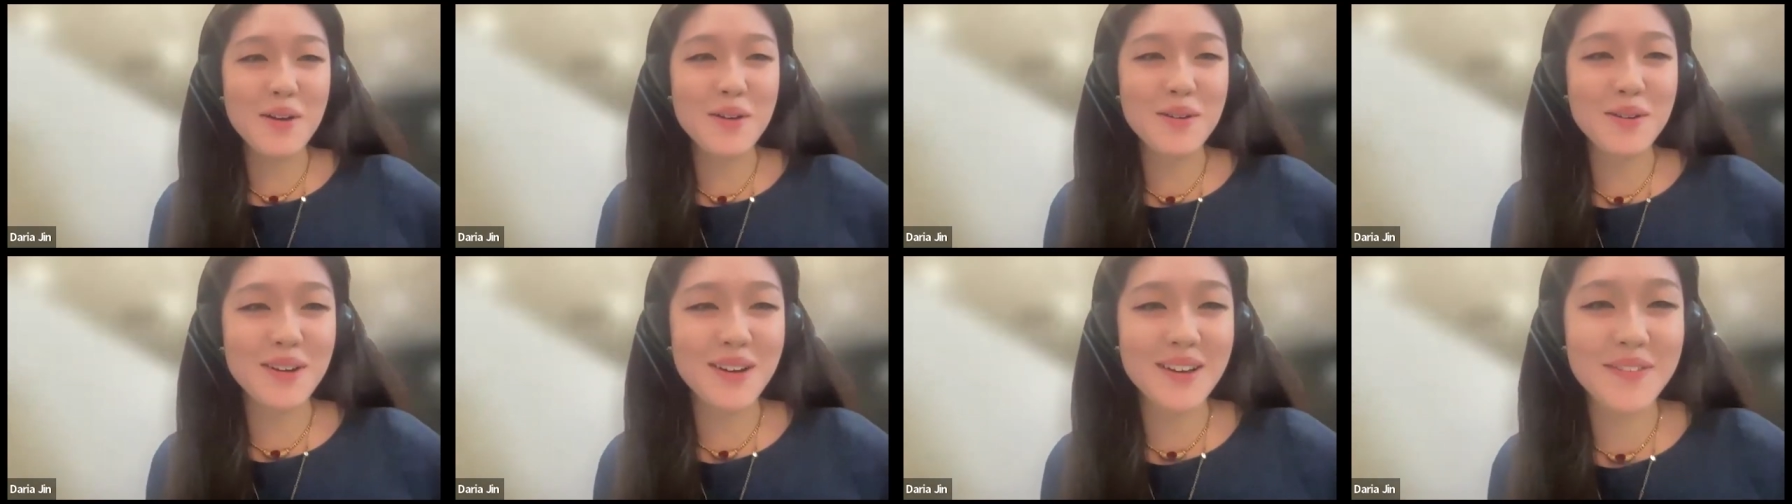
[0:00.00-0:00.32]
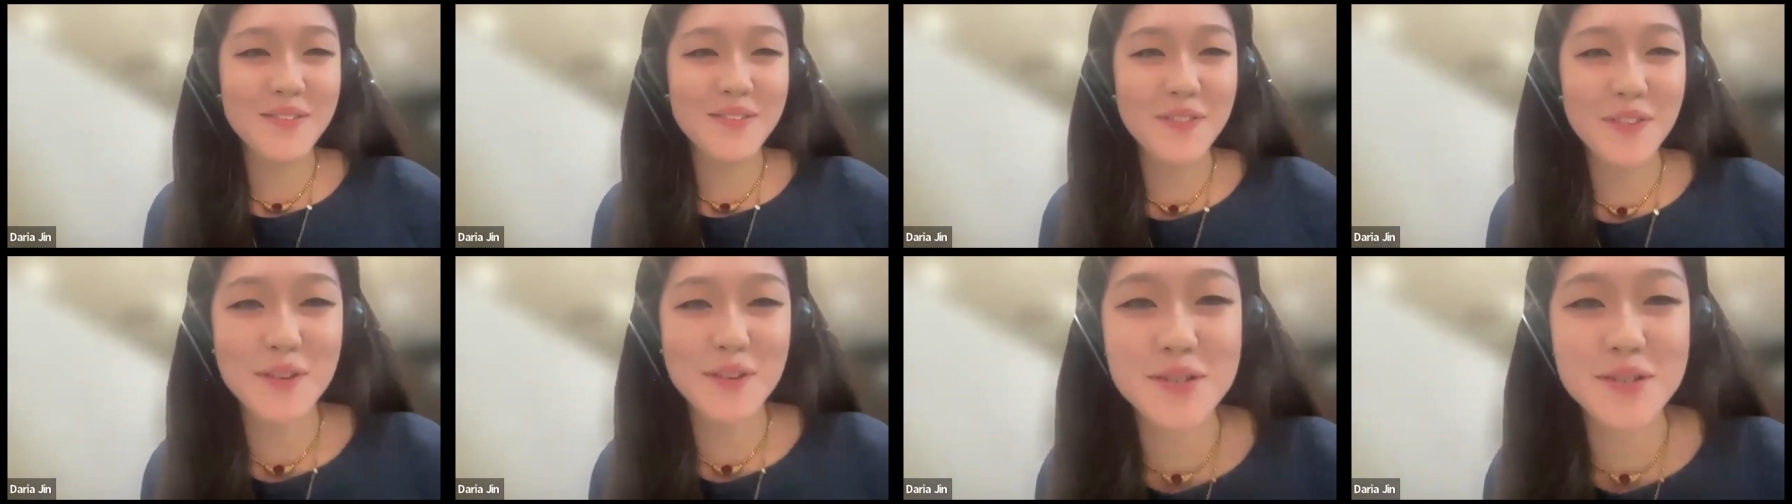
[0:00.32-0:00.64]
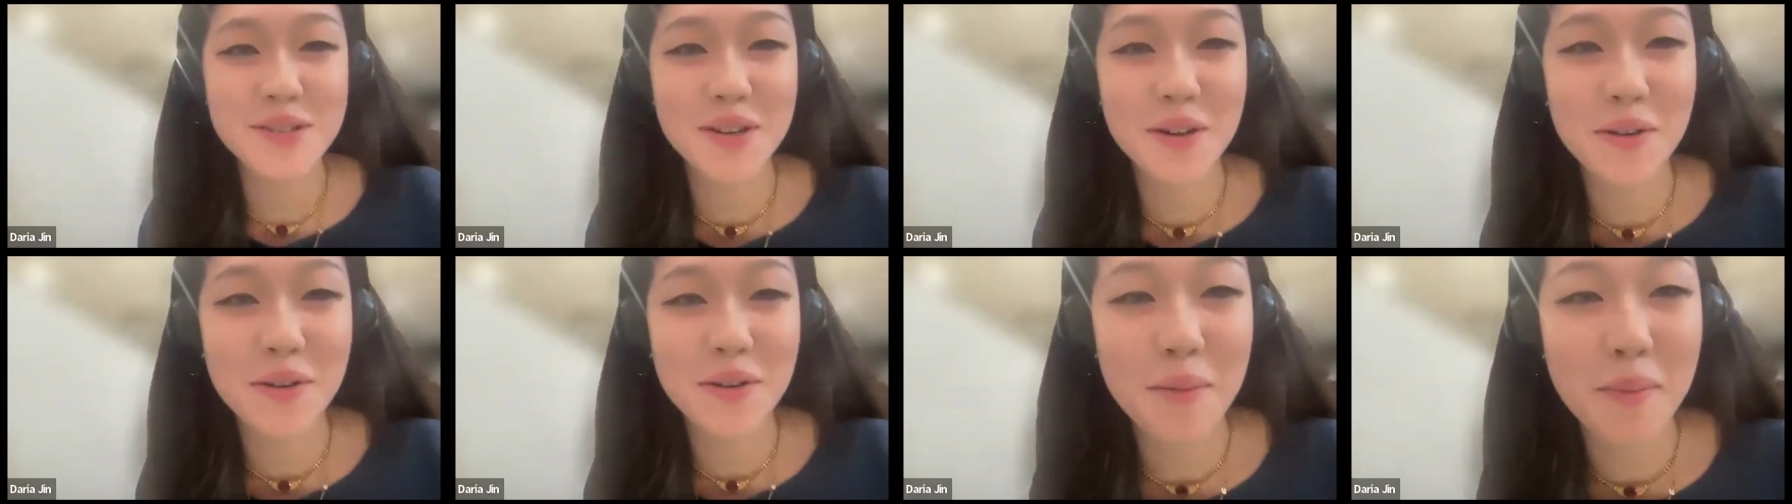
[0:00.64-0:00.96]
I don't know if
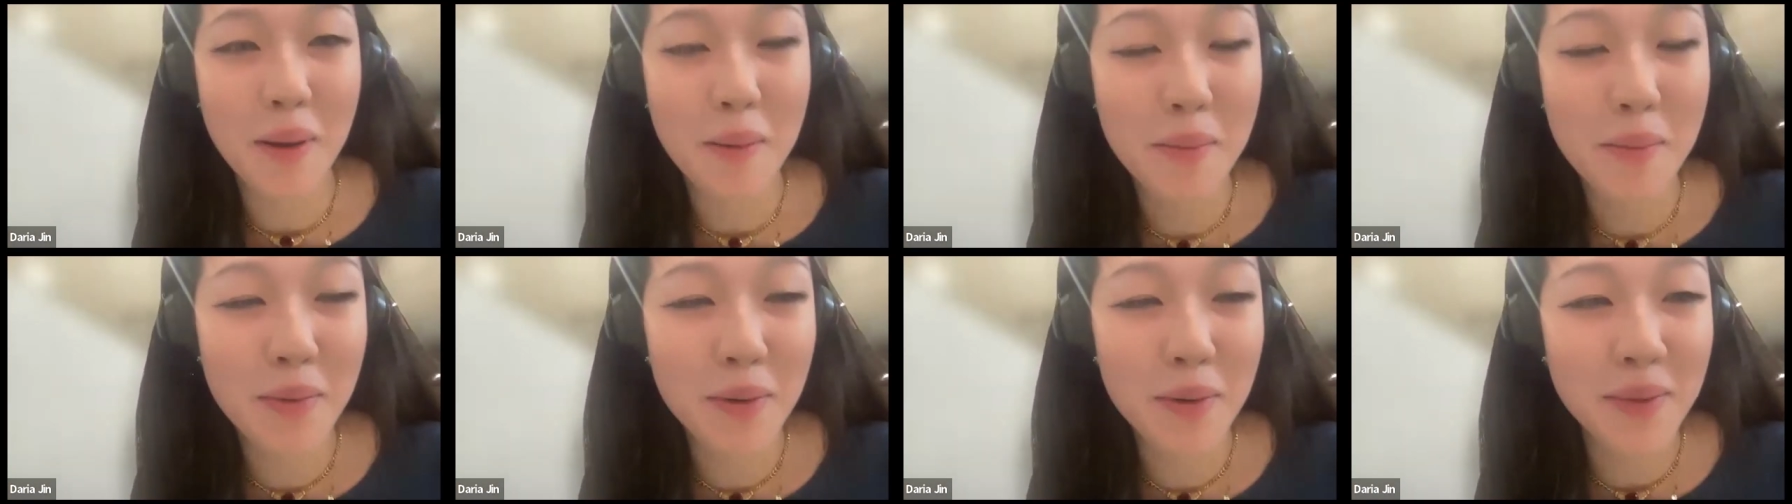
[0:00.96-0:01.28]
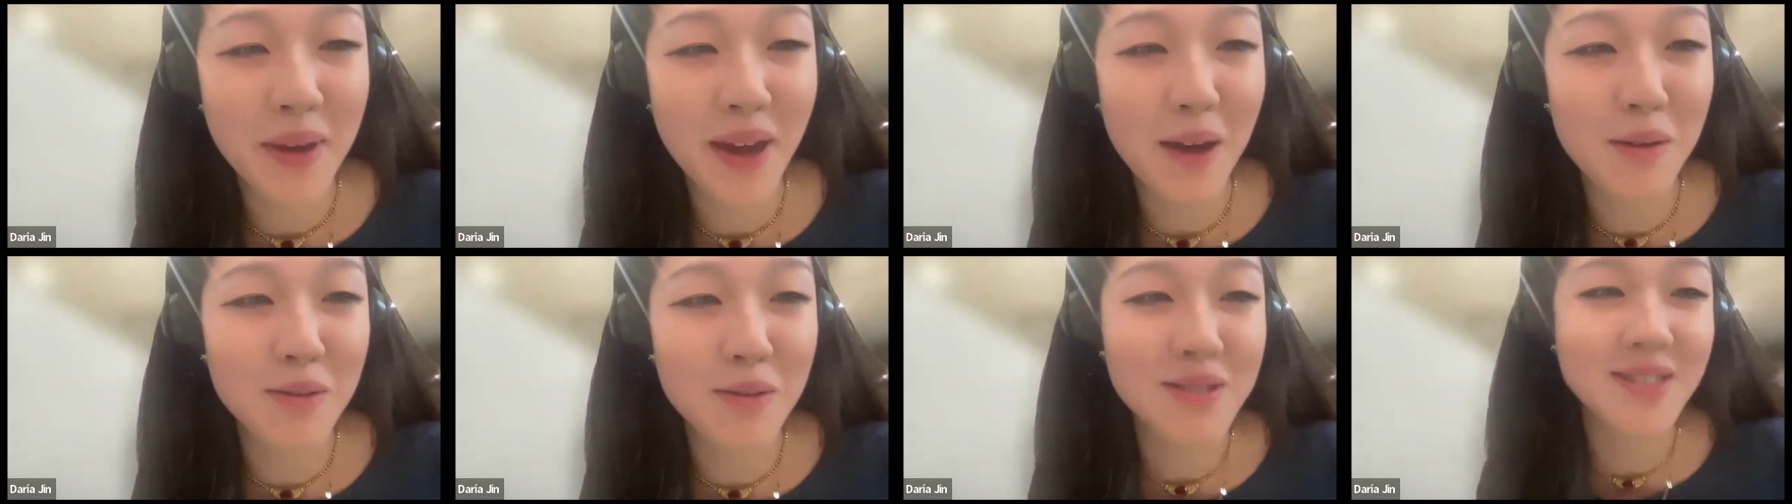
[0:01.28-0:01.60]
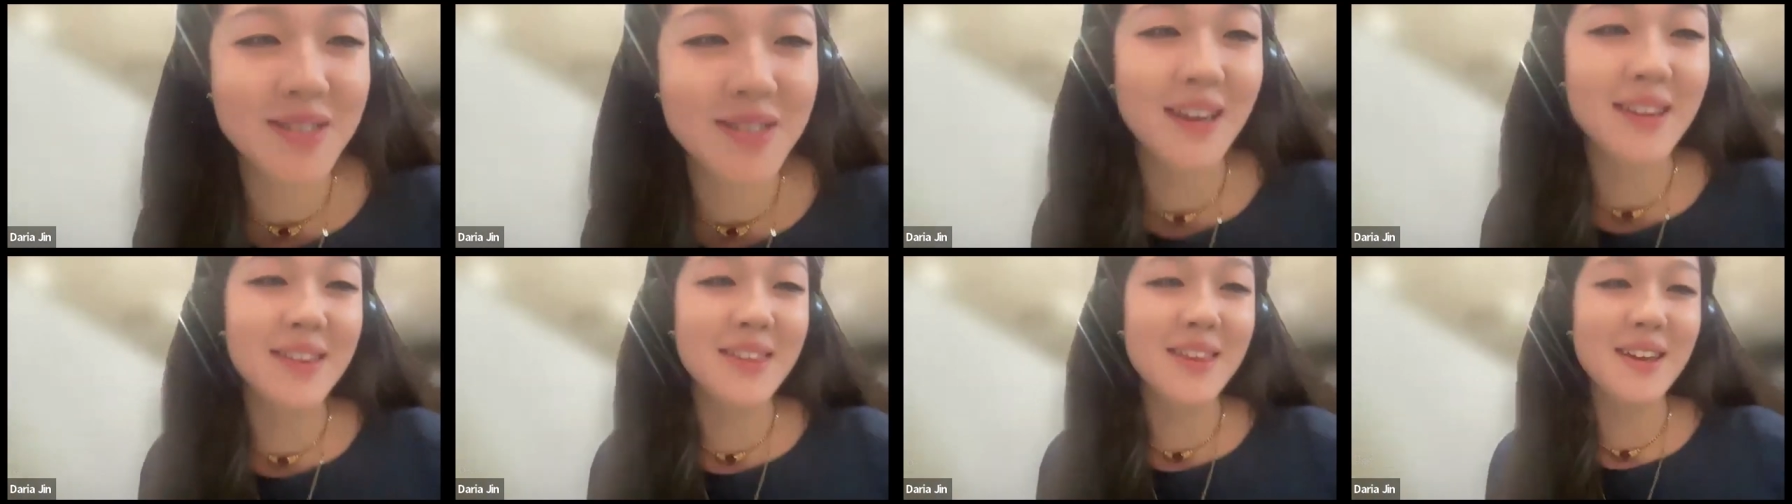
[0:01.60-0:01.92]
you still remember me.
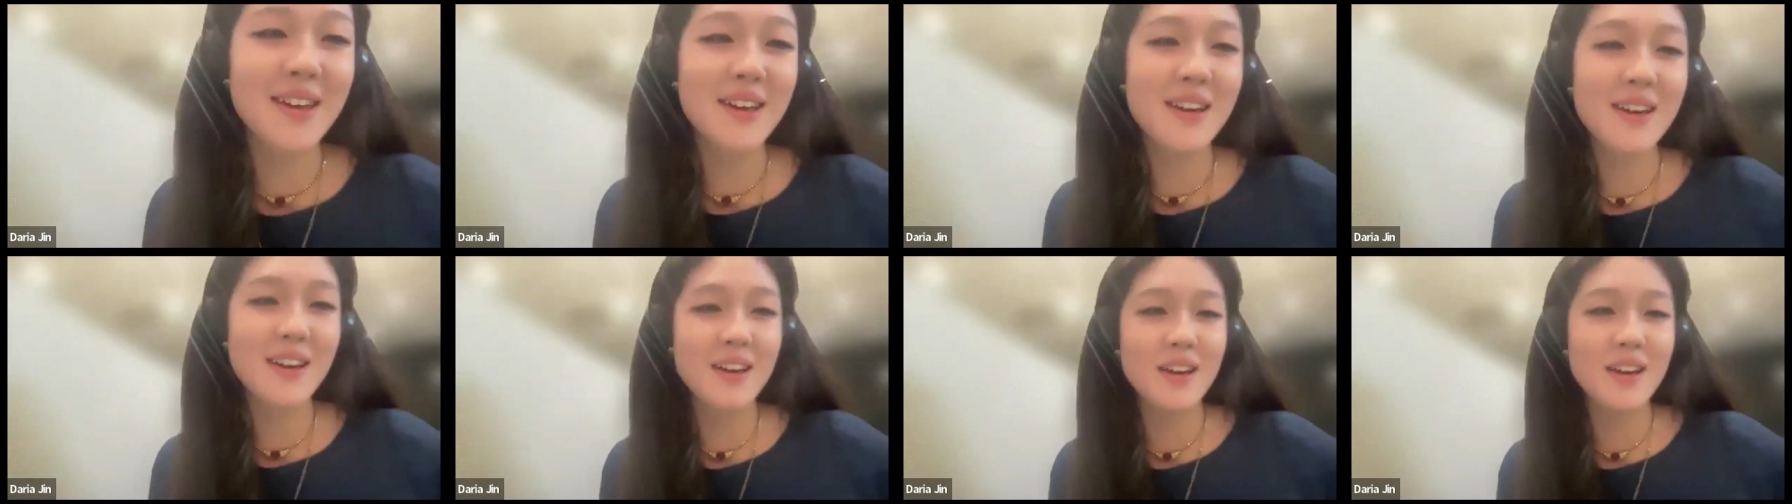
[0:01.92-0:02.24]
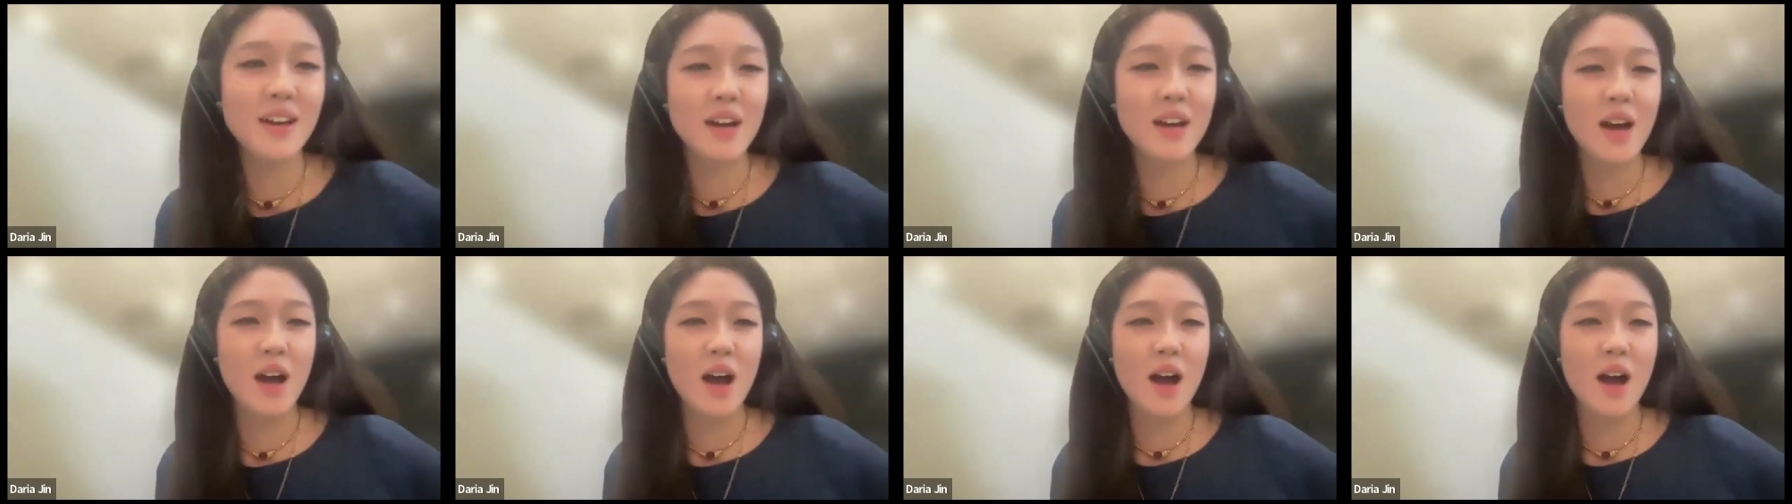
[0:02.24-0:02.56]
I was at the.